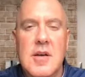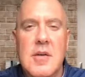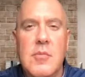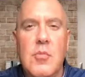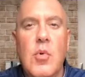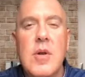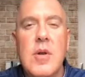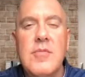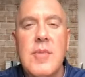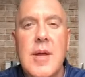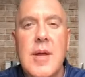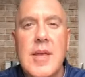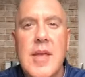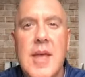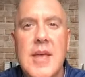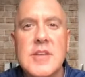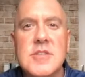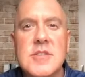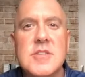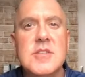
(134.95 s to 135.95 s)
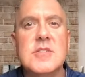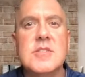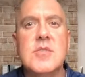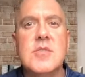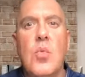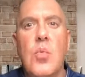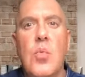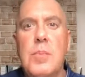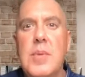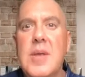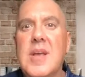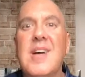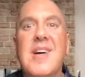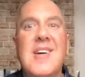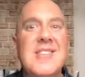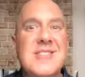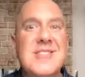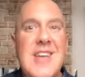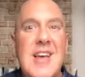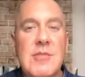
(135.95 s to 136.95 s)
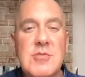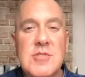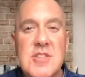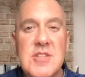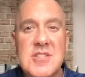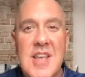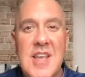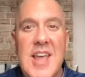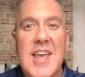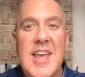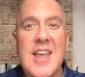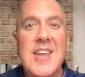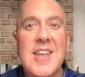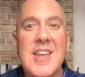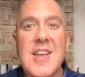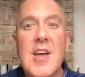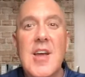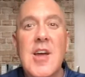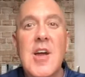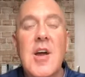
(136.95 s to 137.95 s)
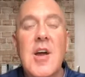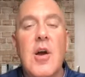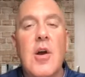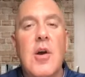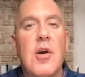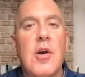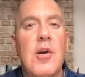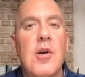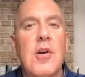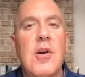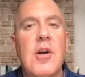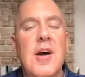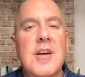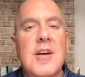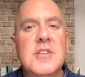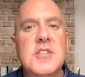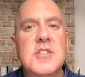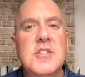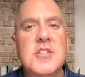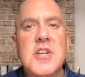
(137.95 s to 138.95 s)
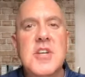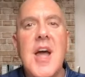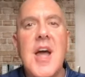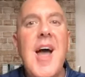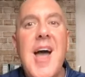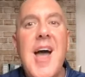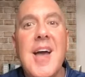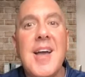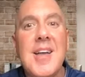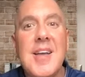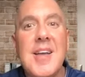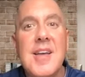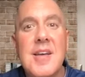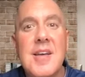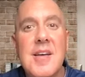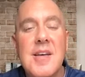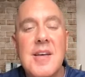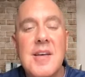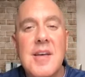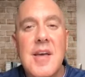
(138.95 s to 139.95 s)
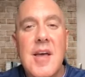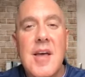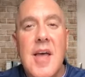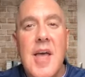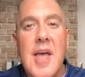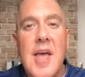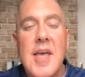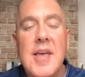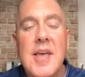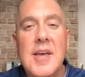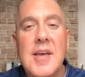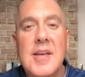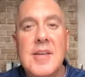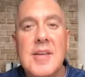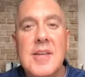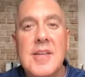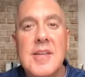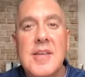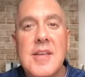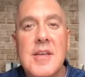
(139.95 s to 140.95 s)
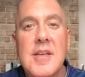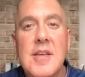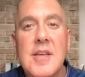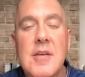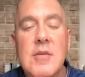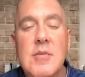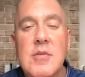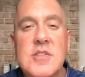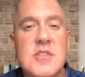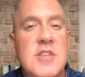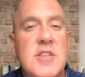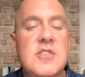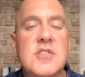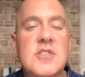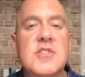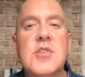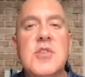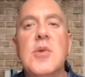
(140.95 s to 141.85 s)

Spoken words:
one of my agents, because I was just handing her a check. And it